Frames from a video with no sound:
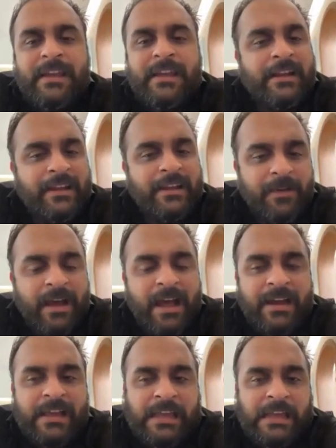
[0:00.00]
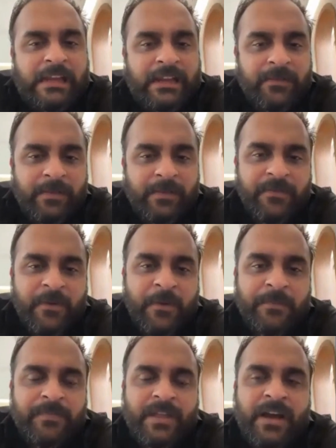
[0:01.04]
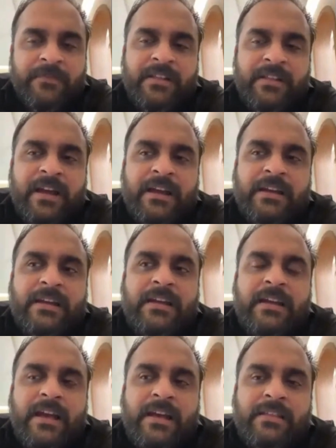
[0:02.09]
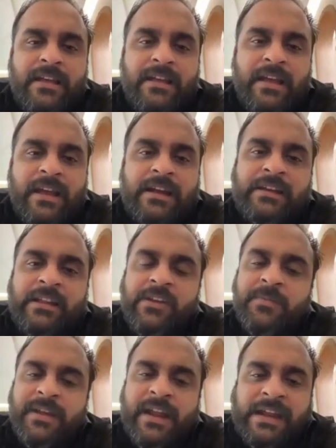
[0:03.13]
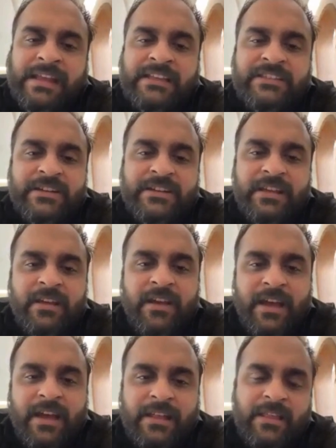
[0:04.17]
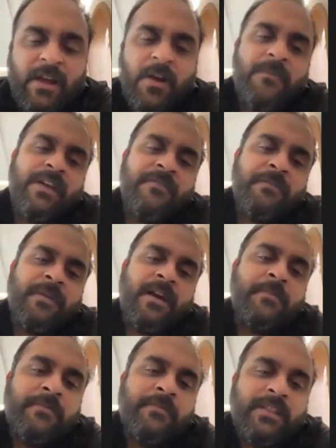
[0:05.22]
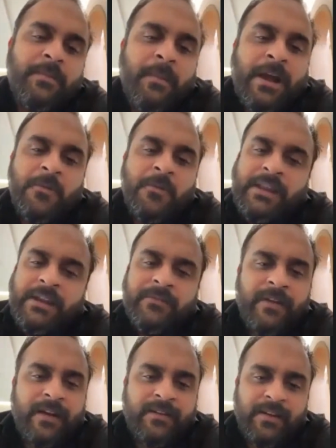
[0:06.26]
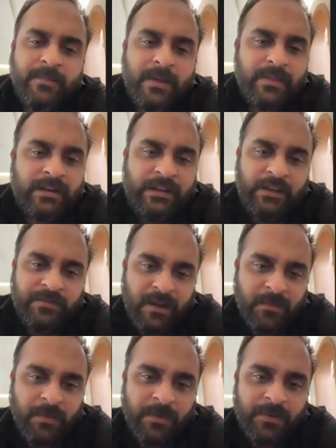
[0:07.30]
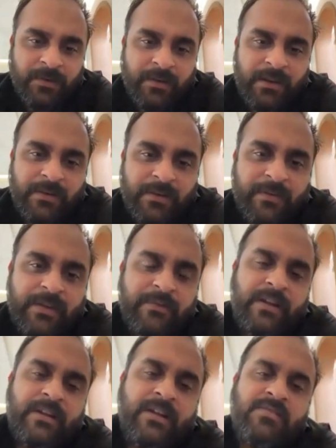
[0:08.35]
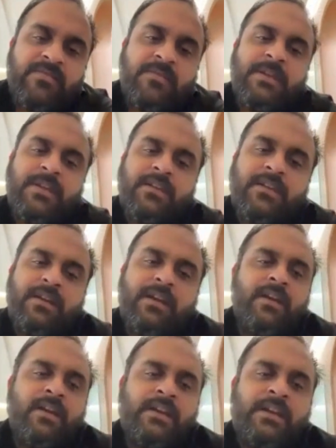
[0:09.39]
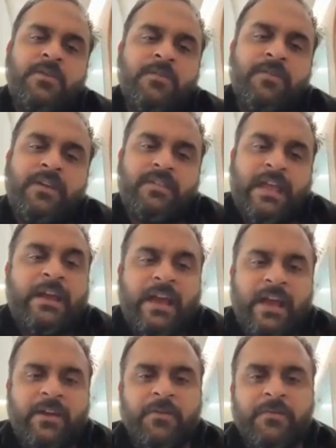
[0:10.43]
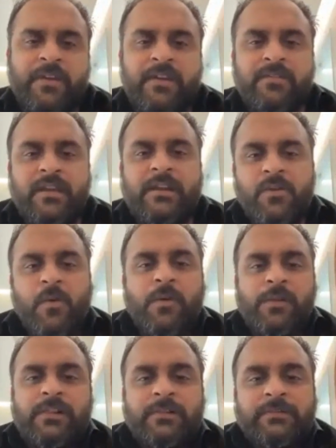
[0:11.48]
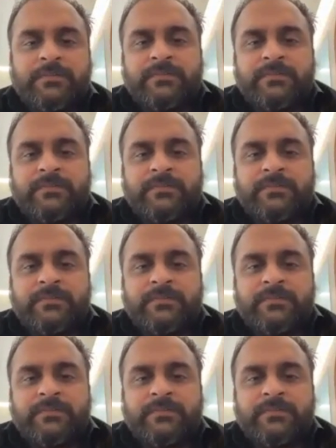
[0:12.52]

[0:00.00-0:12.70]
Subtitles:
e-learning. I had a e-learning platform after that, and then I continued my writing journey. And now we have come up with a bio pellet factory in my city of Nagpur, where we are transforming eco waste, agro waste into coal,